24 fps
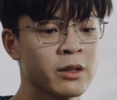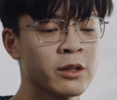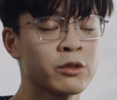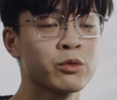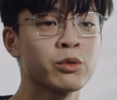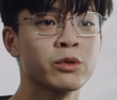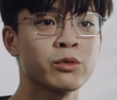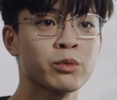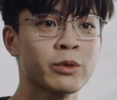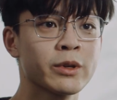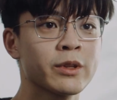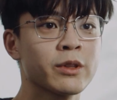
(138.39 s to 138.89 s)

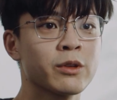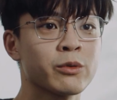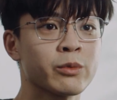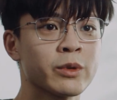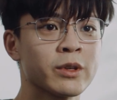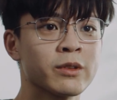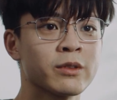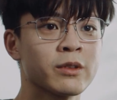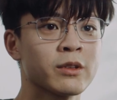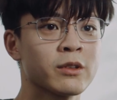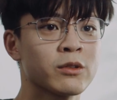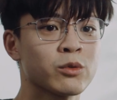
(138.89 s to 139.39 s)
This was one of the
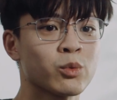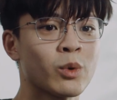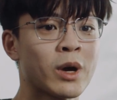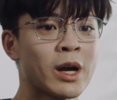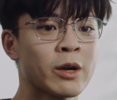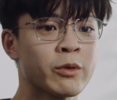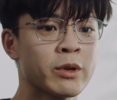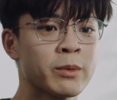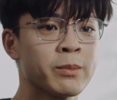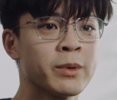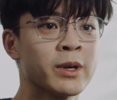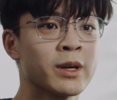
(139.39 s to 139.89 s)
reasons
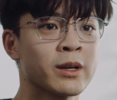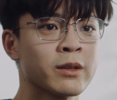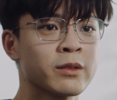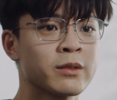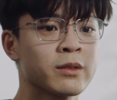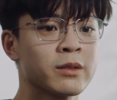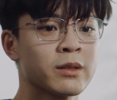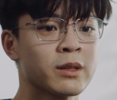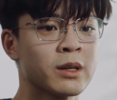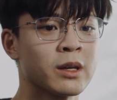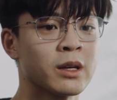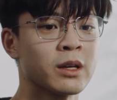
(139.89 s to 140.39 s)
why we
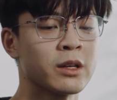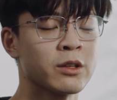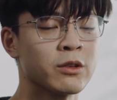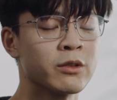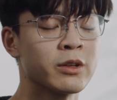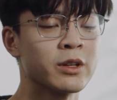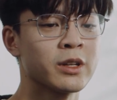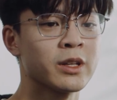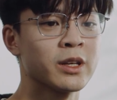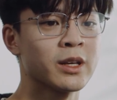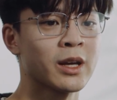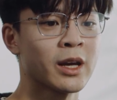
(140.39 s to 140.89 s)
picked
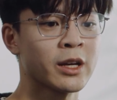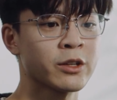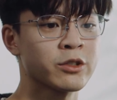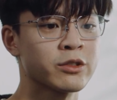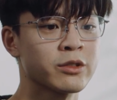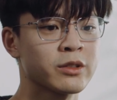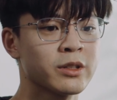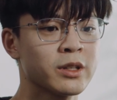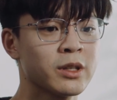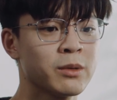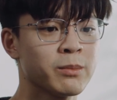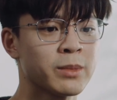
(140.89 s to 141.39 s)
Unity,
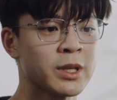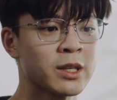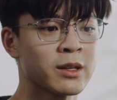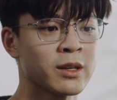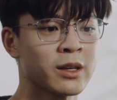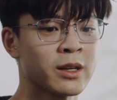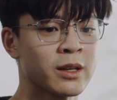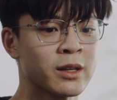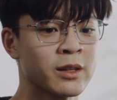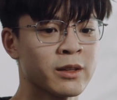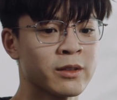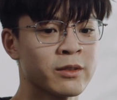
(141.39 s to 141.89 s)
actually,
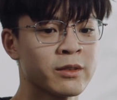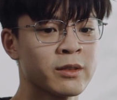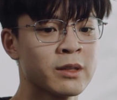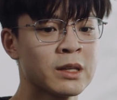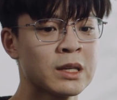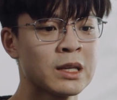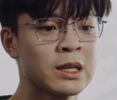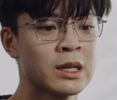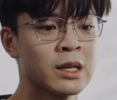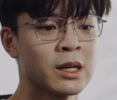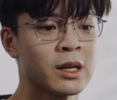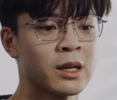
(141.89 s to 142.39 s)
because
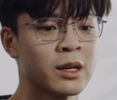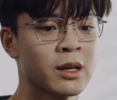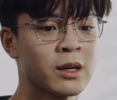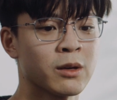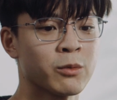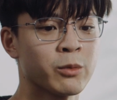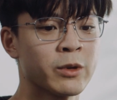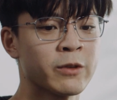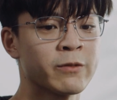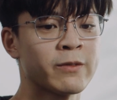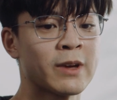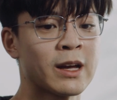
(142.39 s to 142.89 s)

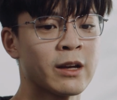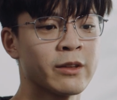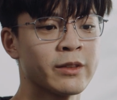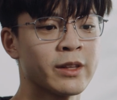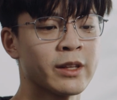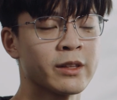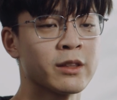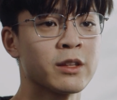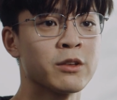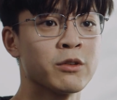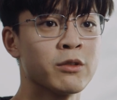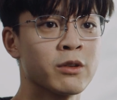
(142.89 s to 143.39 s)
we found
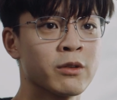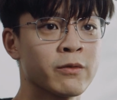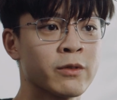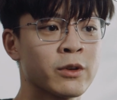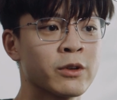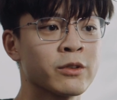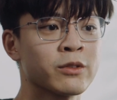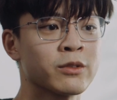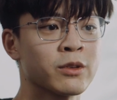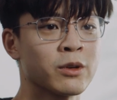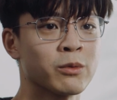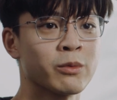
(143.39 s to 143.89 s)
that the
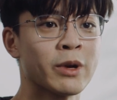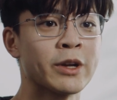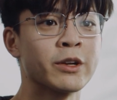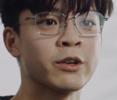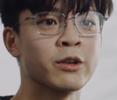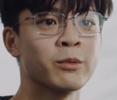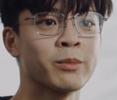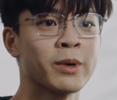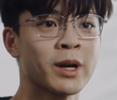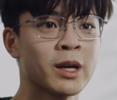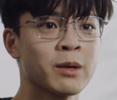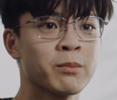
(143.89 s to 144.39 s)
universal
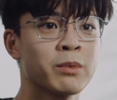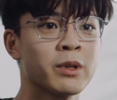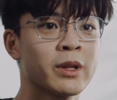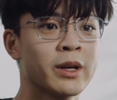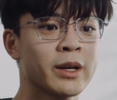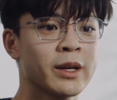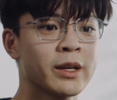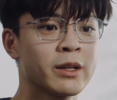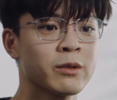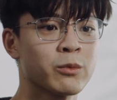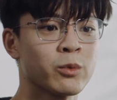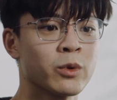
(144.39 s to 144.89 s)
render
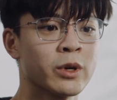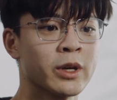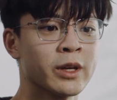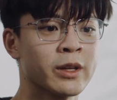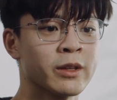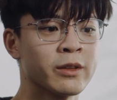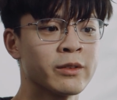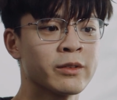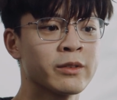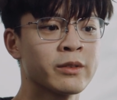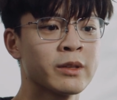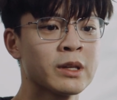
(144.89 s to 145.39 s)
pipeline
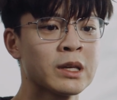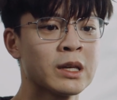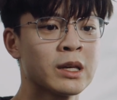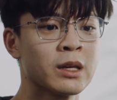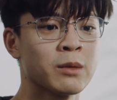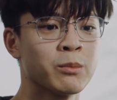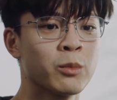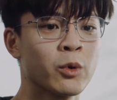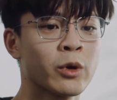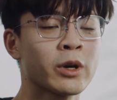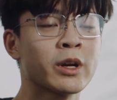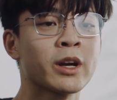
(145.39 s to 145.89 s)
was
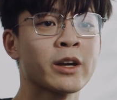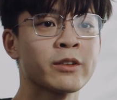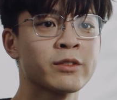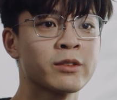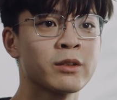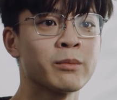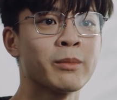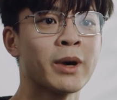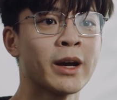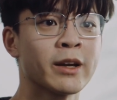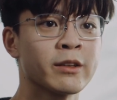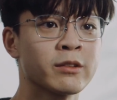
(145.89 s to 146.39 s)
more
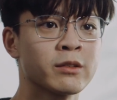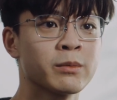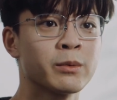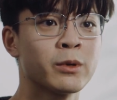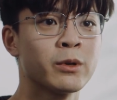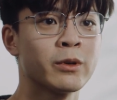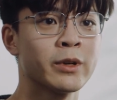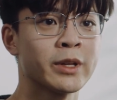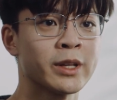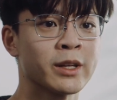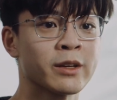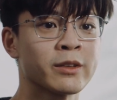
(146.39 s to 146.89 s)

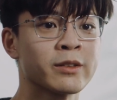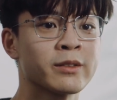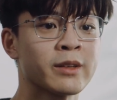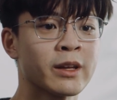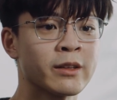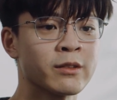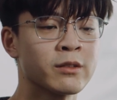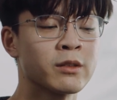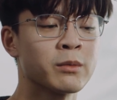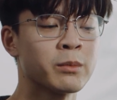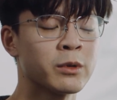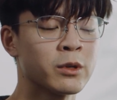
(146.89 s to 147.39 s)
customizable and
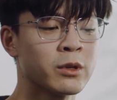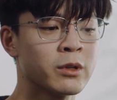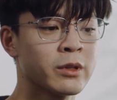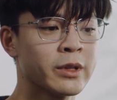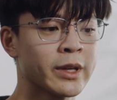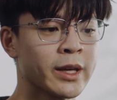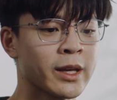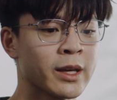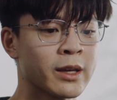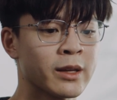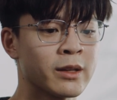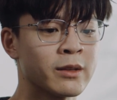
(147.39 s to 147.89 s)

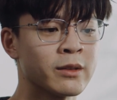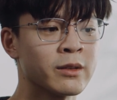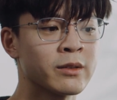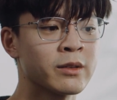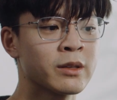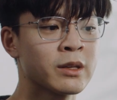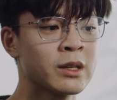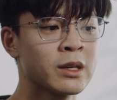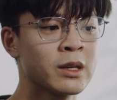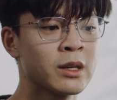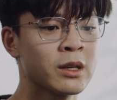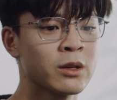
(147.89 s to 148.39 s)
extensible,
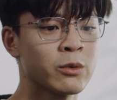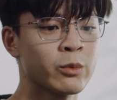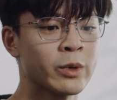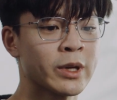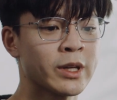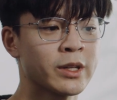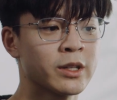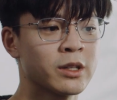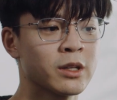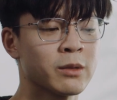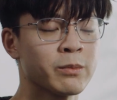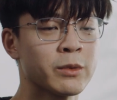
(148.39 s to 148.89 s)
and
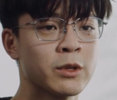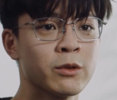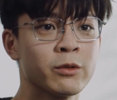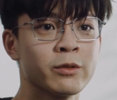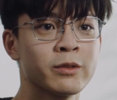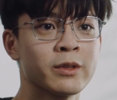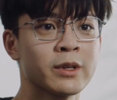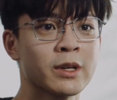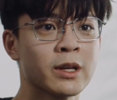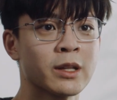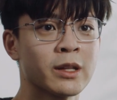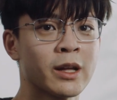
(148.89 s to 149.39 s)
we ended up
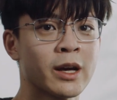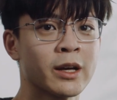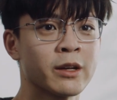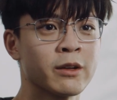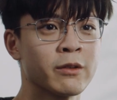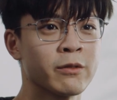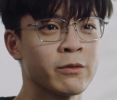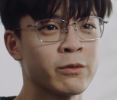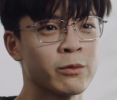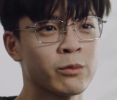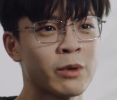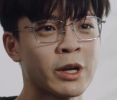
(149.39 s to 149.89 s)
using a lot
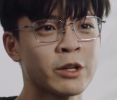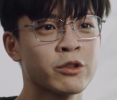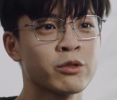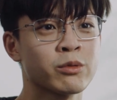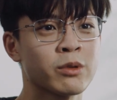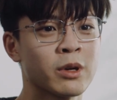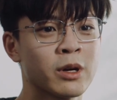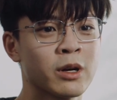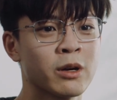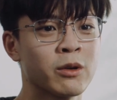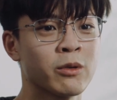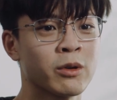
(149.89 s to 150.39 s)
of
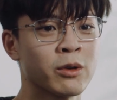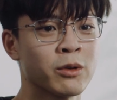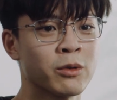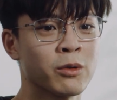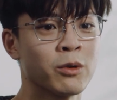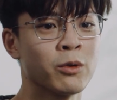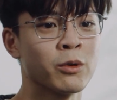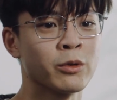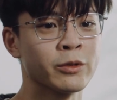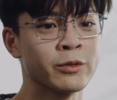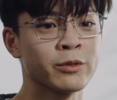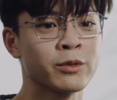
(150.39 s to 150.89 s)
retro or
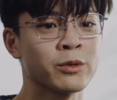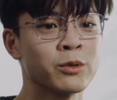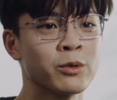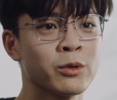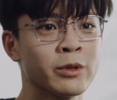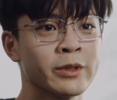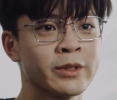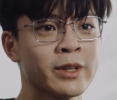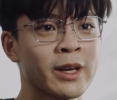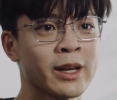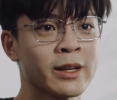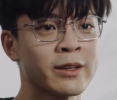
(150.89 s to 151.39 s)
old
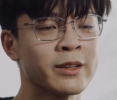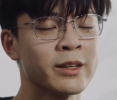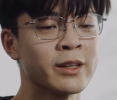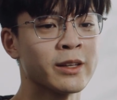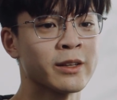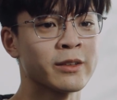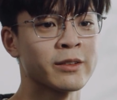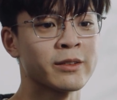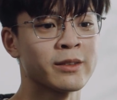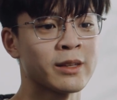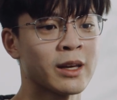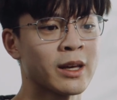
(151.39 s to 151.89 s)
school
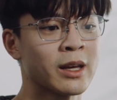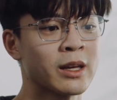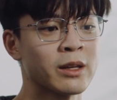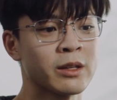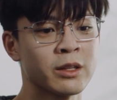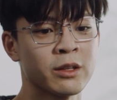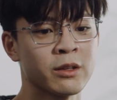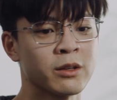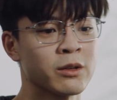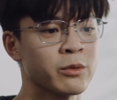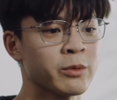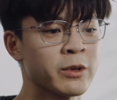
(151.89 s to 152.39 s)
techniques
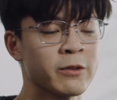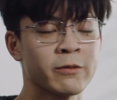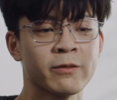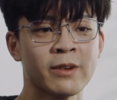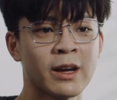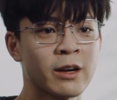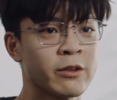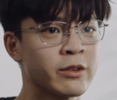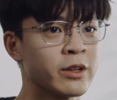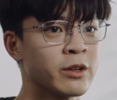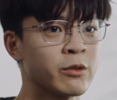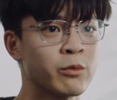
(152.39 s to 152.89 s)
that we
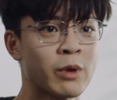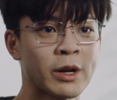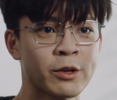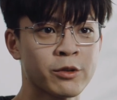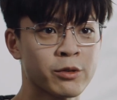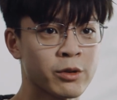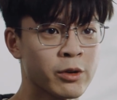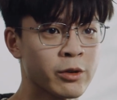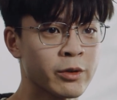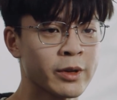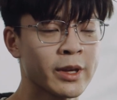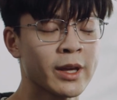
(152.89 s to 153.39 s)
found in
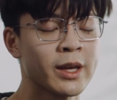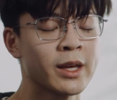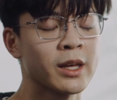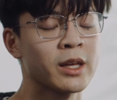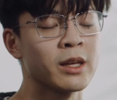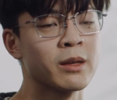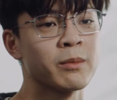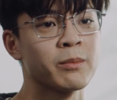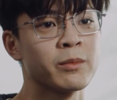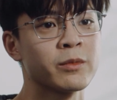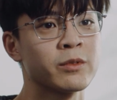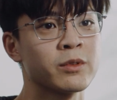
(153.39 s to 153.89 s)
retro
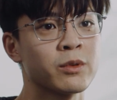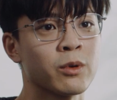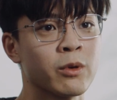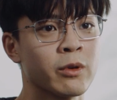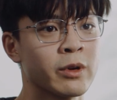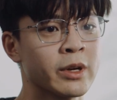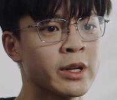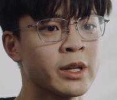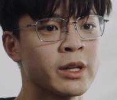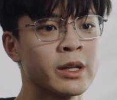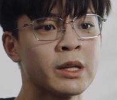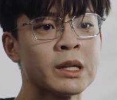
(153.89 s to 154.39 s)
games
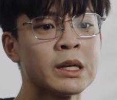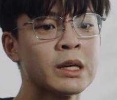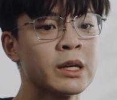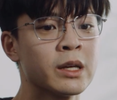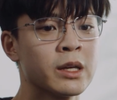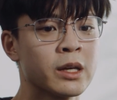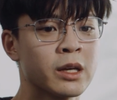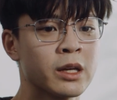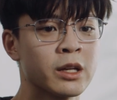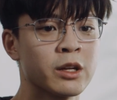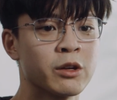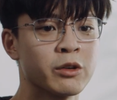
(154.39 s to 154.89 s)
or in
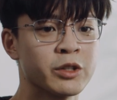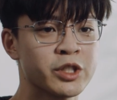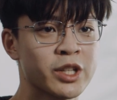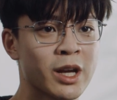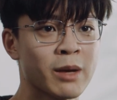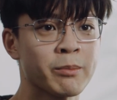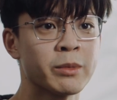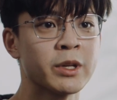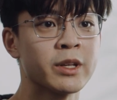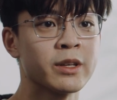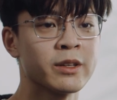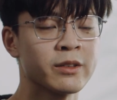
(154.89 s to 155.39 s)

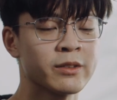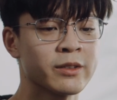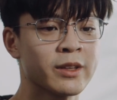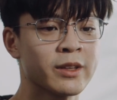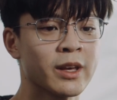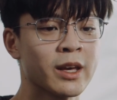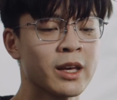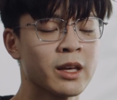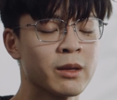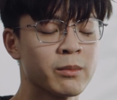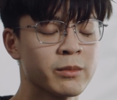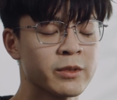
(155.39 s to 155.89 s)
Japanese
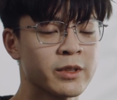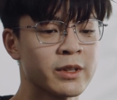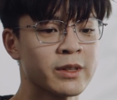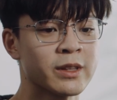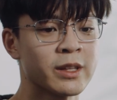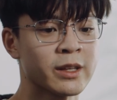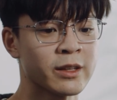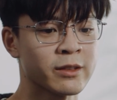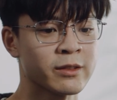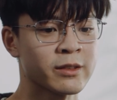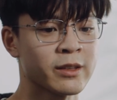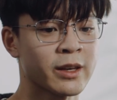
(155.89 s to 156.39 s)
games and
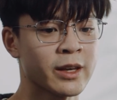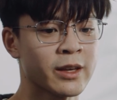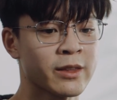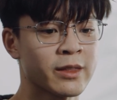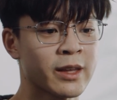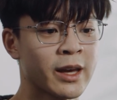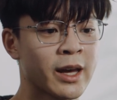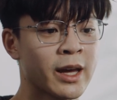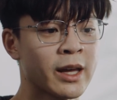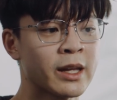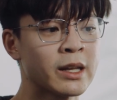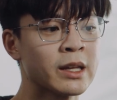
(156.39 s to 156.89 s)
things like
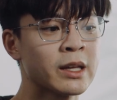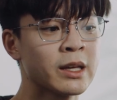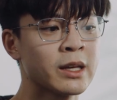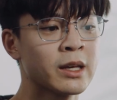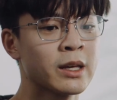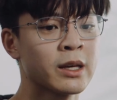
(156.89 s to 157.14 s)
that.